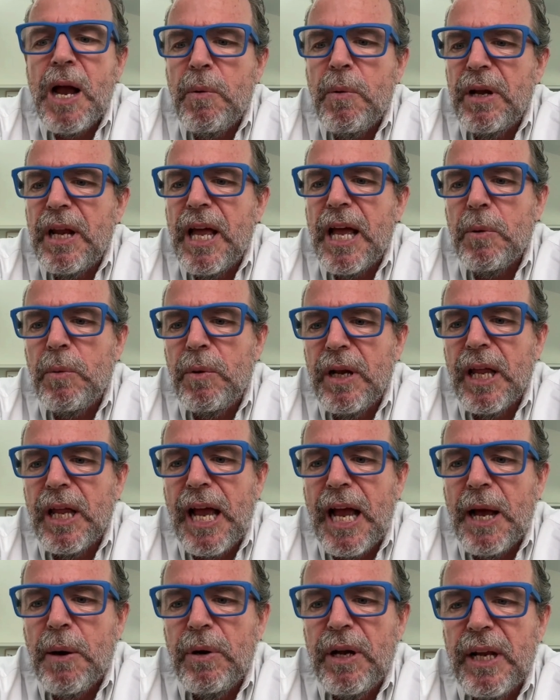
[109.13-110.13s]

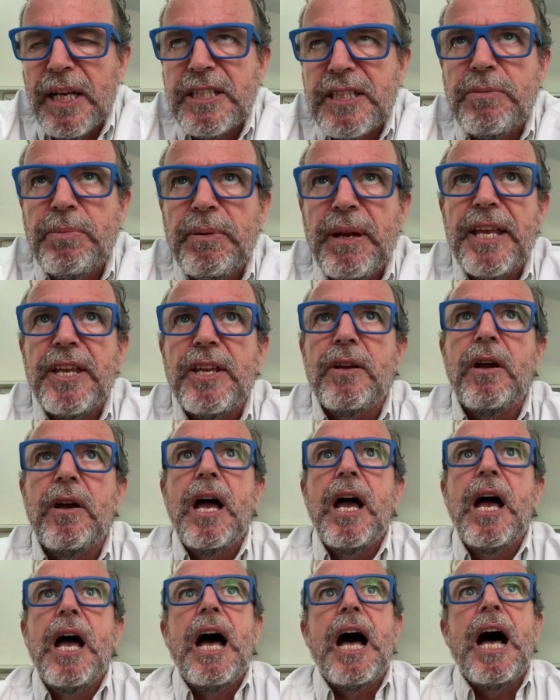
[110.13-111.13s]
will explain you.
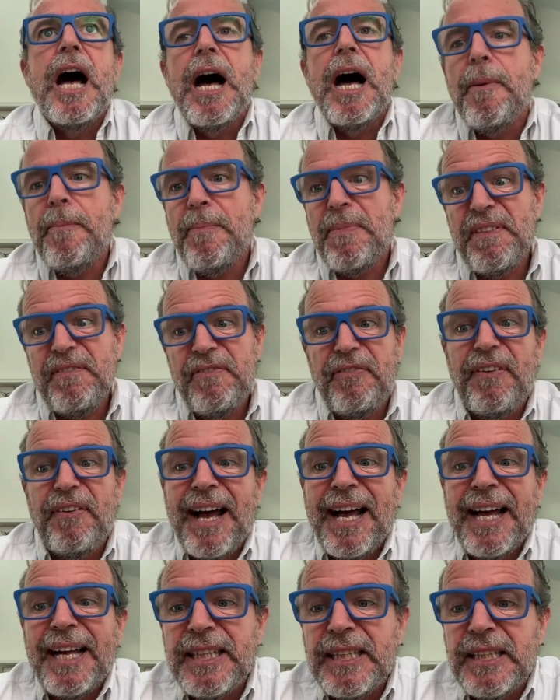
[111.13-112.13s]
The
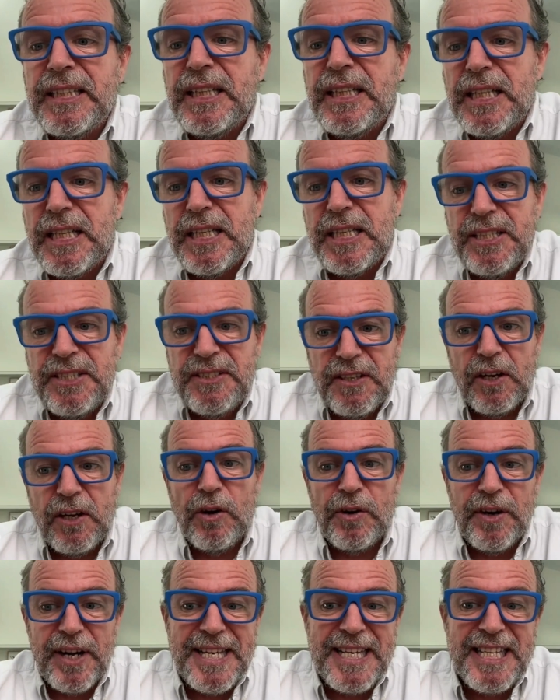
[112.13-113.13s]
fund is
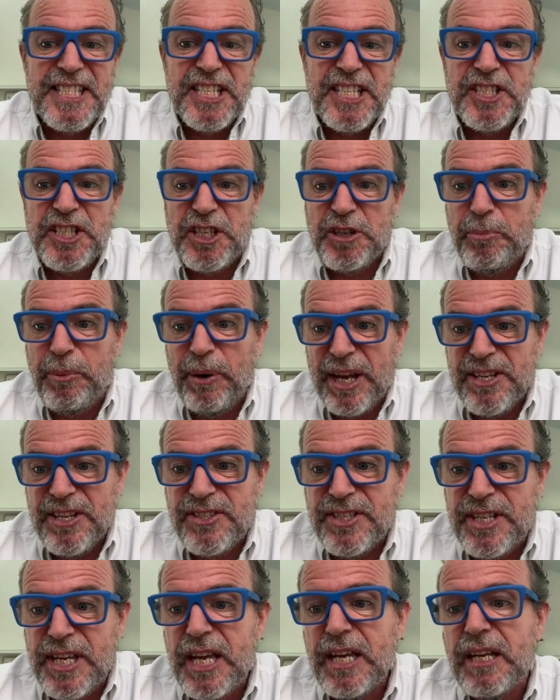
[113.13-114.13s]
COREangels
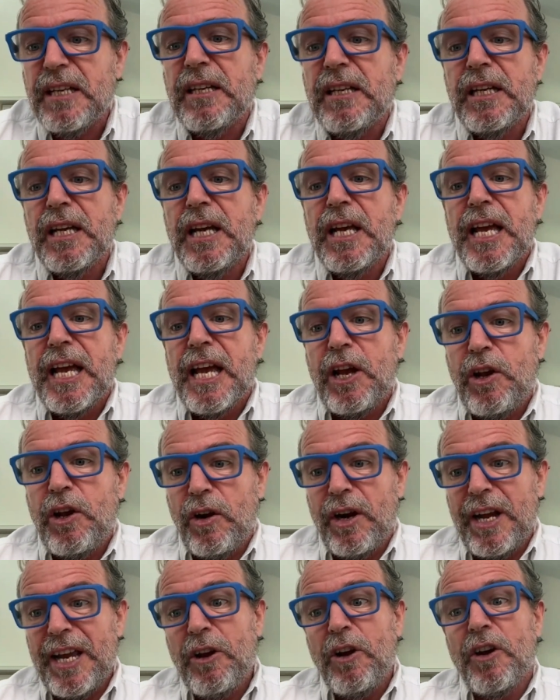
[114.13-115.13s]
EnterpriseTech.
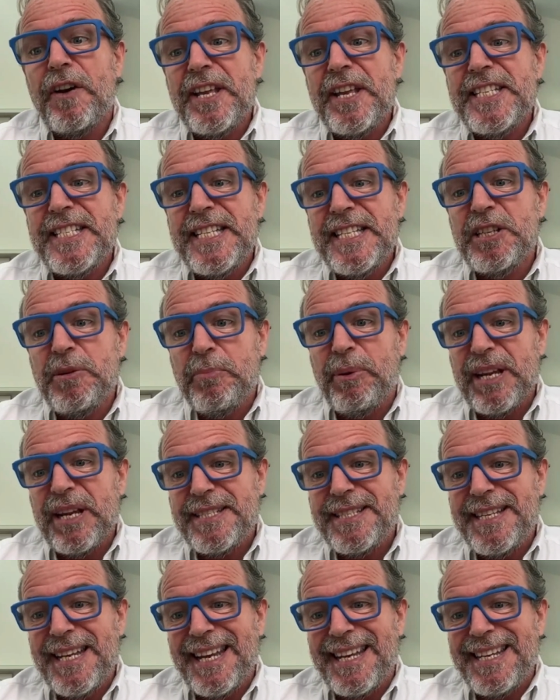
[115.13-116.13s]
COREangels
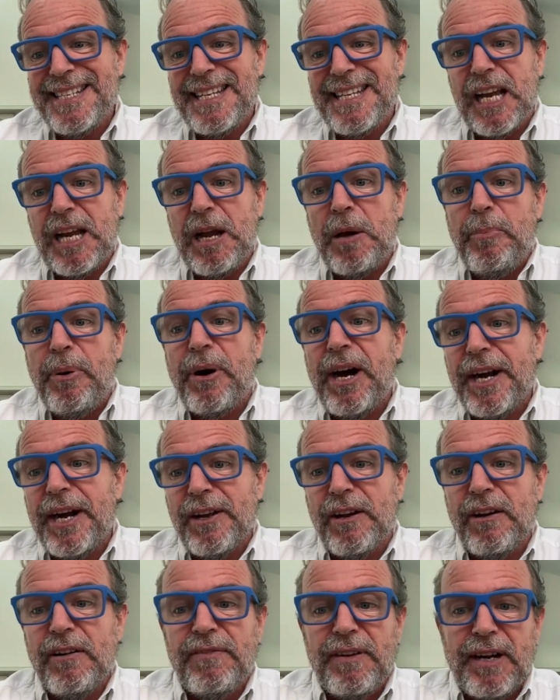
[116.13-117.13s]
EnterpriseTech is like a part
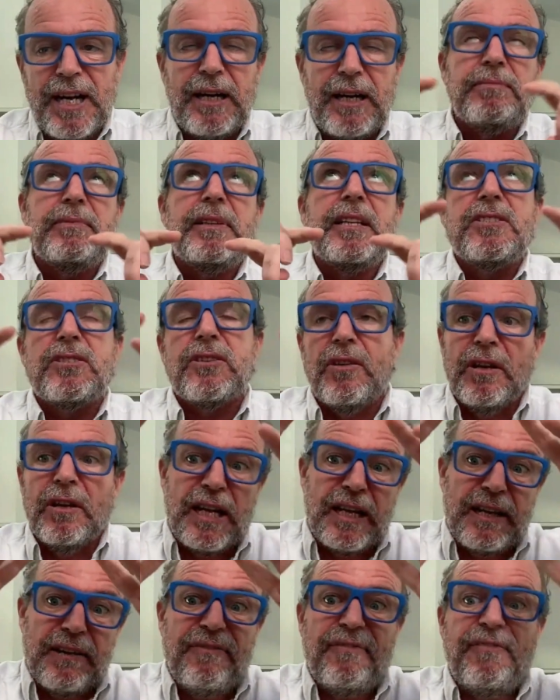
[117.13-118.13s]
of let's call
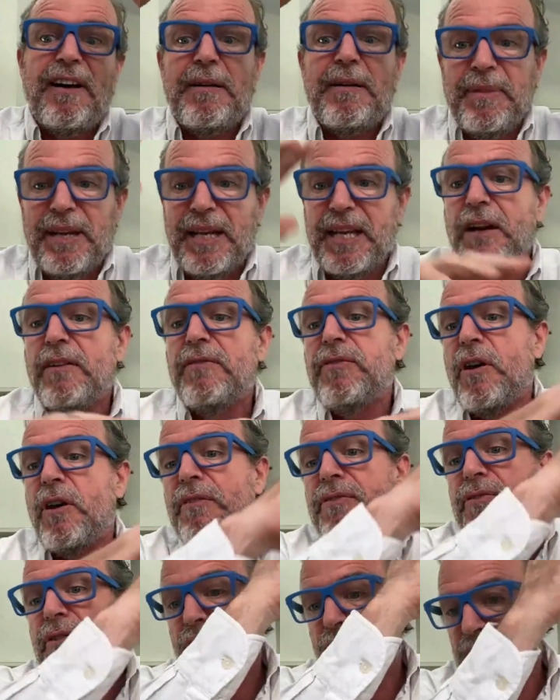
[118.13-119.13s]
like a family of
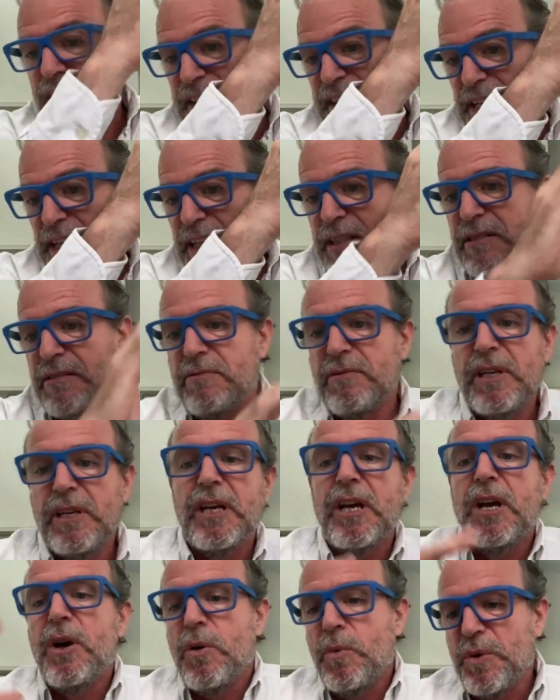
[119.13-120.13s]
COREangels,
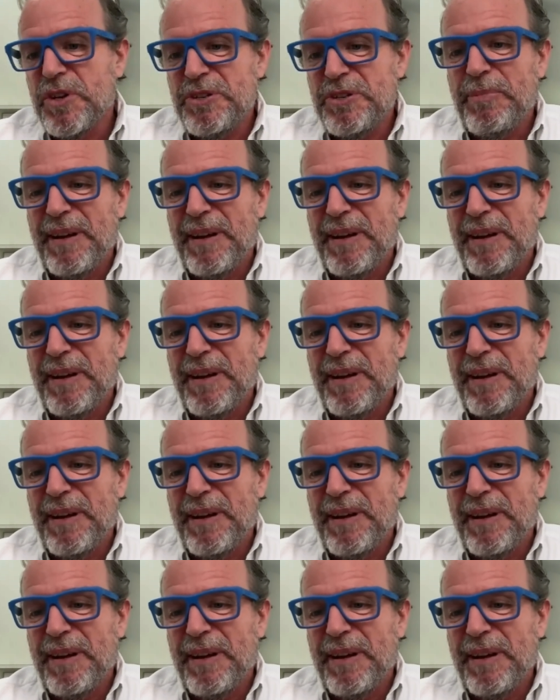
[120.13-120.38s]
which